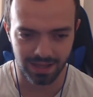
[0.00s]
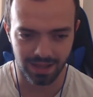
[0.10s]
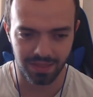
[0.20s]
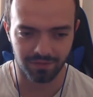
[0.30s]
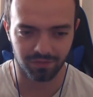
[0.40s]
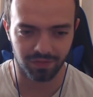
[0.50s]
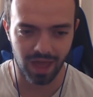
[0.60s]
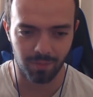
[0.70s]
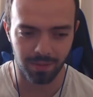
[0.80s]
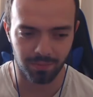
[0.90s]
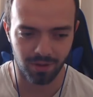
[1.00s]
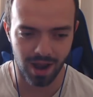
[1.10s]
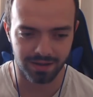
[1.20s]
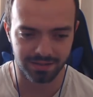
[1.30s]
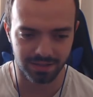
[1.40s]
They've now been
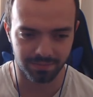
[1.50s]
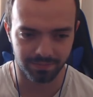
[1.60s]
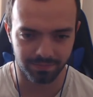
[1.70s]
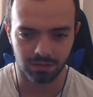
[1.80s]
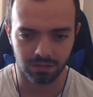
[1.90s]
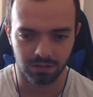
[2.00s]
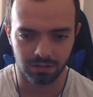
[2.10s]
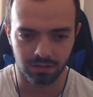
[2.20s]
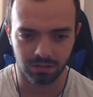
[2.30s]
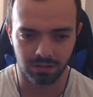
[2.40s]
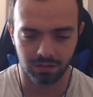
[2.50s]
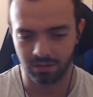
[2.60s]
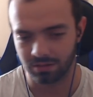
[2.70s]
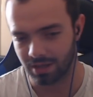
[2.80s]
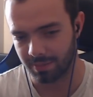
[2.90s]
practicing.
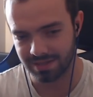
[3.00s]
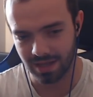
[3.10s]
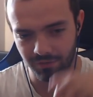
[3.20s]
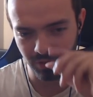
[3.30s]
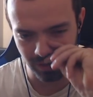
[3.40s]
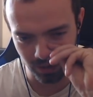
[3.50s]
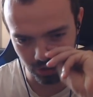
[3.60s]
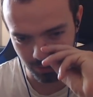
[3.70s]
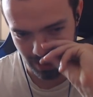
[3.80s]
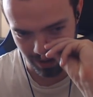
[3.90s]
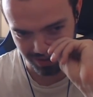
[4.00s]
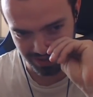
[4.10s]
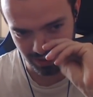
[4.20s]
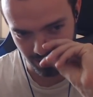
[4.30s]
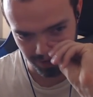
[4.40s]
Damn, but I thought they'd knock him out. I didn't
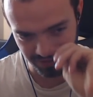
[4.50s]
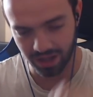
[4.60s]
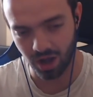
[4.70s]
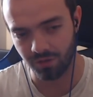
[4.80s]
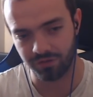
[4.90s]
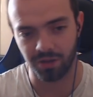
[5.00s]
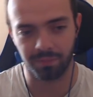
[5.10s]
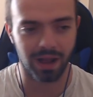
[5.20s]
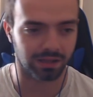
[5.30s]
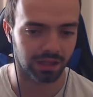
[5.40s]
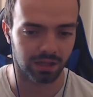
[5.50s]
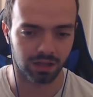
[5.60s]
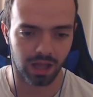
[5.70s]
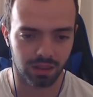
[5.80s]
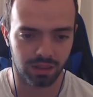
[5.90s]
know if they can't fight back. They're
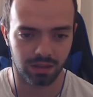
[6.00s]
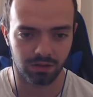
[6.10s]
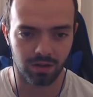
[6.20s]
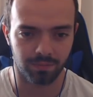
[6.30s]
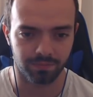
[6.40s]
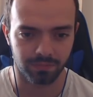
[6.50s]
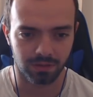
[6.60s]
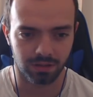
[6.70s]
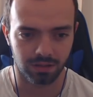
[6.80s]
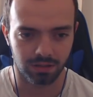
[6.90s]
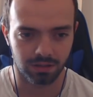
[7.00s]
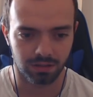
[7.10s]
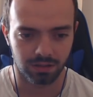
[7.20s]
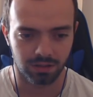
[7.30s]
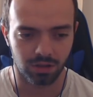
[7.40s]
out.
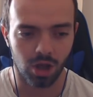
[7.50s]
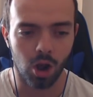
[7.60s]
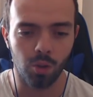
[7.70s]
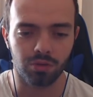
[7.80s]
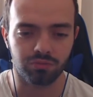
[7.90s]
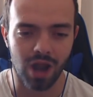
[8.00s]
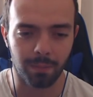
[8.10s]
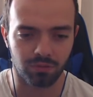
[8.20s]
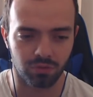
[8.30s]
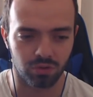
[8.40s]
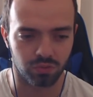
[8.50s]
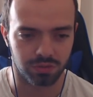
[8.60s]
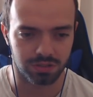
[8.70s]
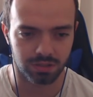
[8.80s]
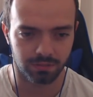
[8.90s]
Oh, the Rabaroos.